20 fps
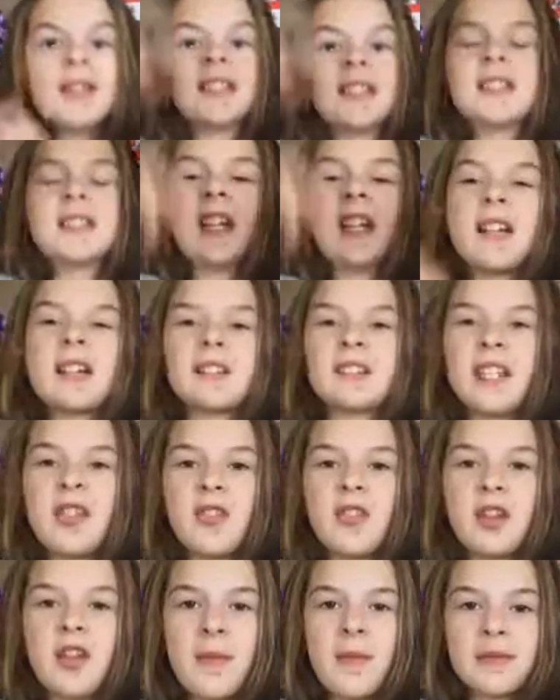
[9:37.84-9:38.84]
so tell us down in
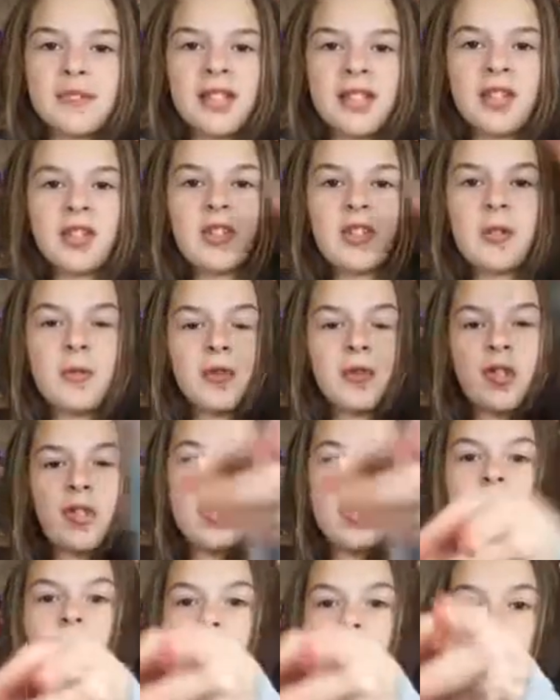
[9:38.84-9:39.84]
the comment section who is
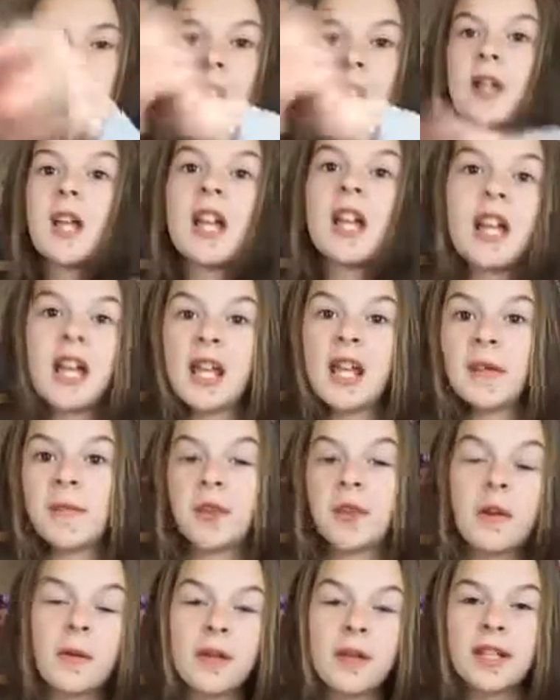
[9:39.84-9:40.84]
your favorite. And if
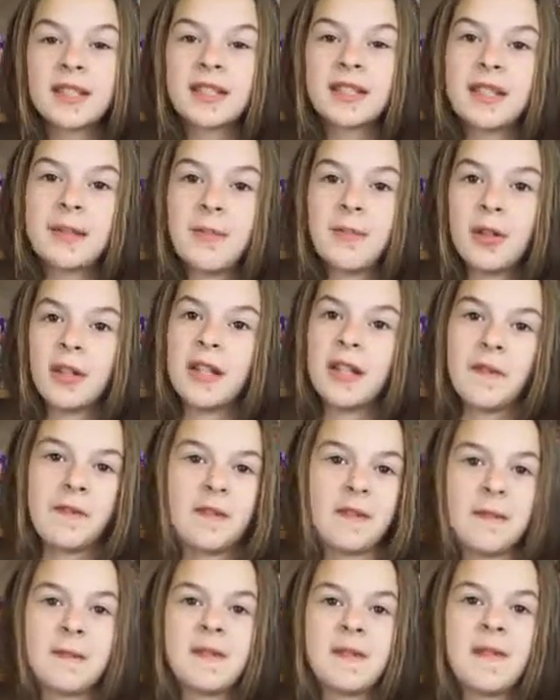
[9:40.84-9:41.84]
you want to see more Gift
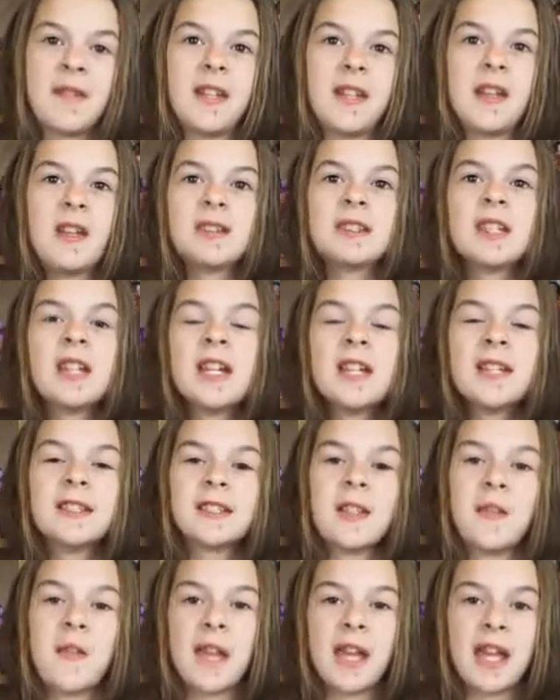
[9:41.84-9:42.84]
Ems videos,
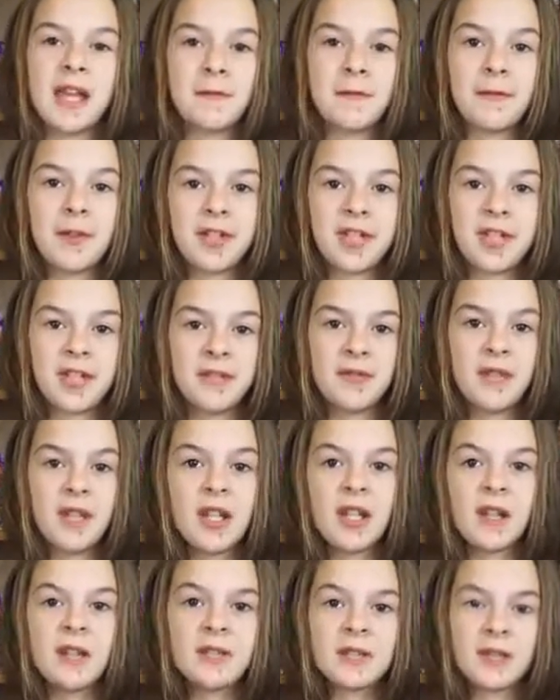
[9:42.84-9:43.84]
so thank you guys for watching this
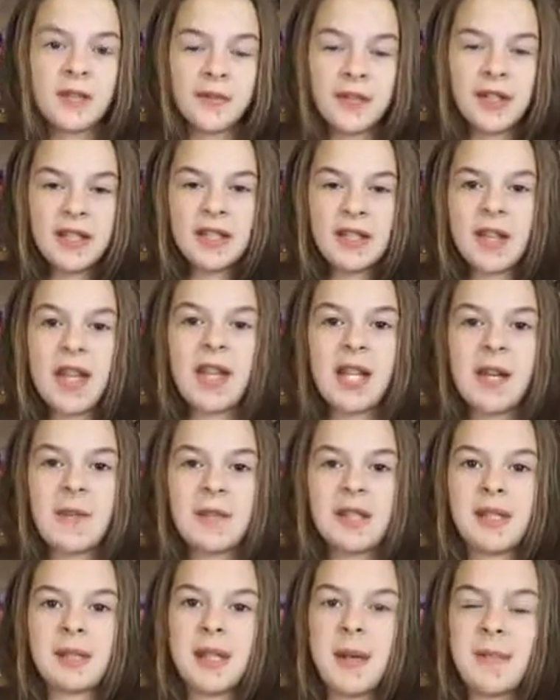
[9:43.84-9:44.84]
video. Don't forget to like, comment,
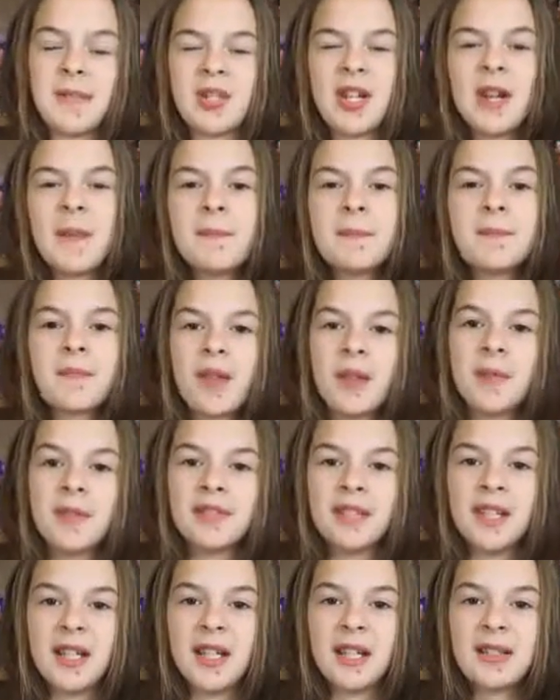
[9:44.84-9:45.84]
comment, share. And we'll
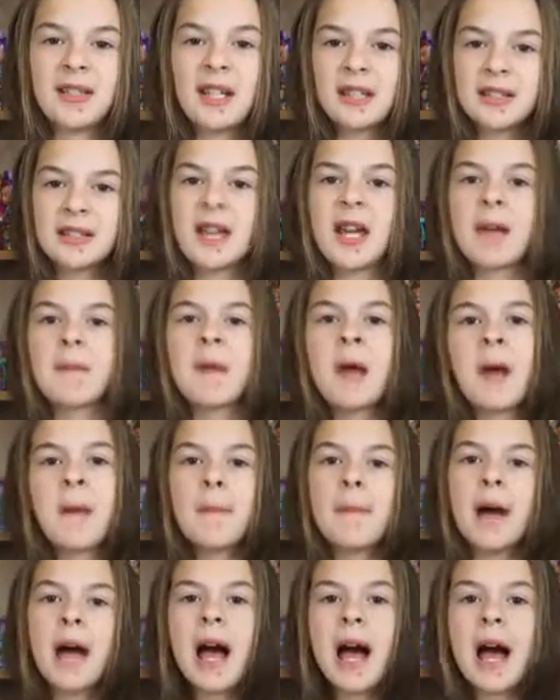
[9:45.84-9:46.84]
see you guys next time.
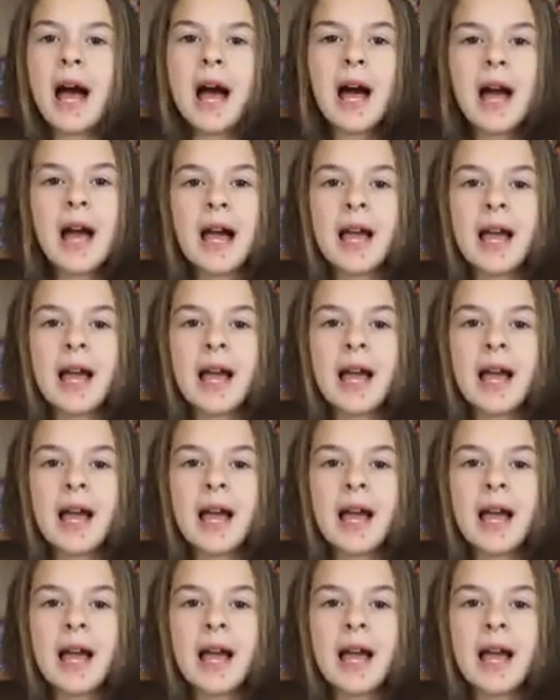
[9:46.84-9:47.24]
Bye!